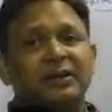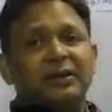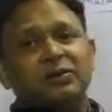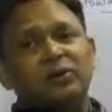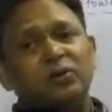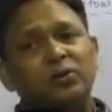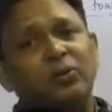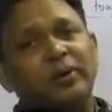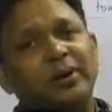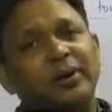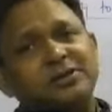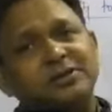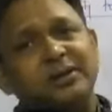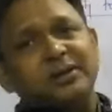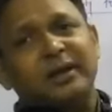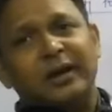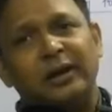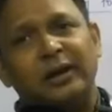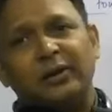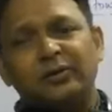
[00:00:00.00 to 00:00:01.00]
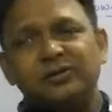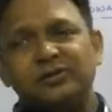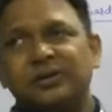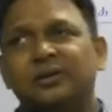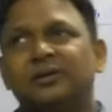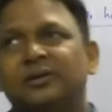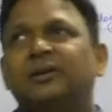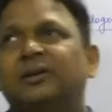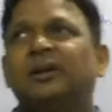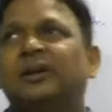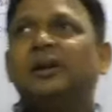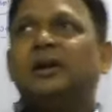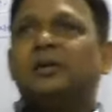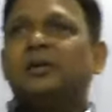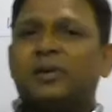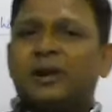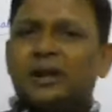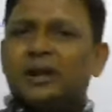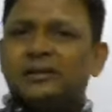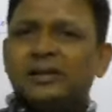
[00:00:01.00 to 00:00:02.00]
towards halogen.
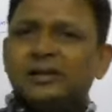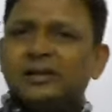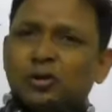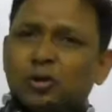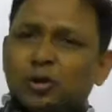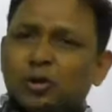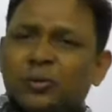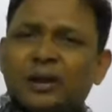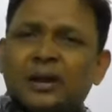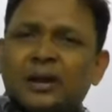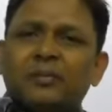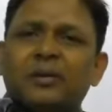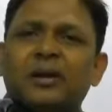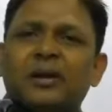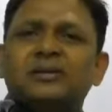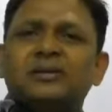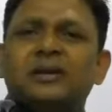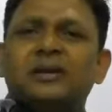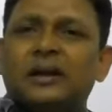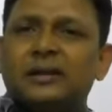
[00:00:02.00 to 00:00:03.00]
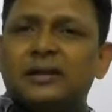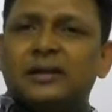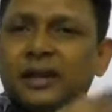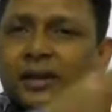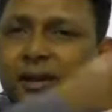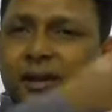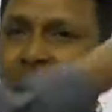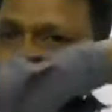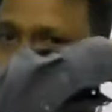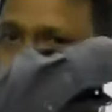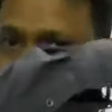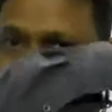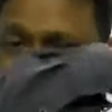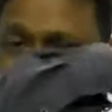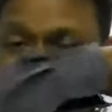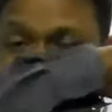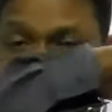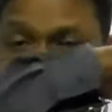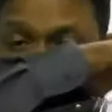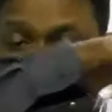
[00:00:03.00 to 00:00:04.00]
But these group elements are there. They
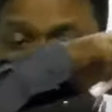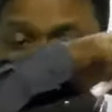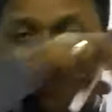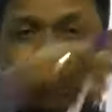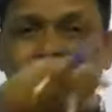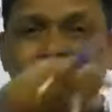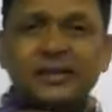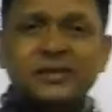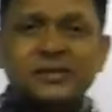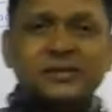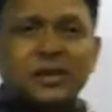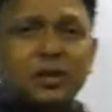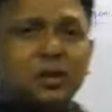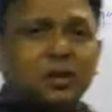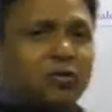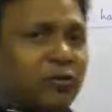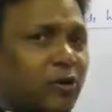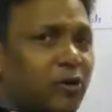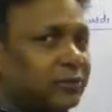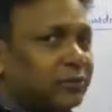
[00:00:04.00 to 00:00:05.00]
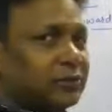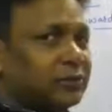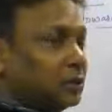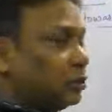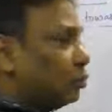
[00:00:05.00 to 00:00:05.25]
have a tendency to form the 2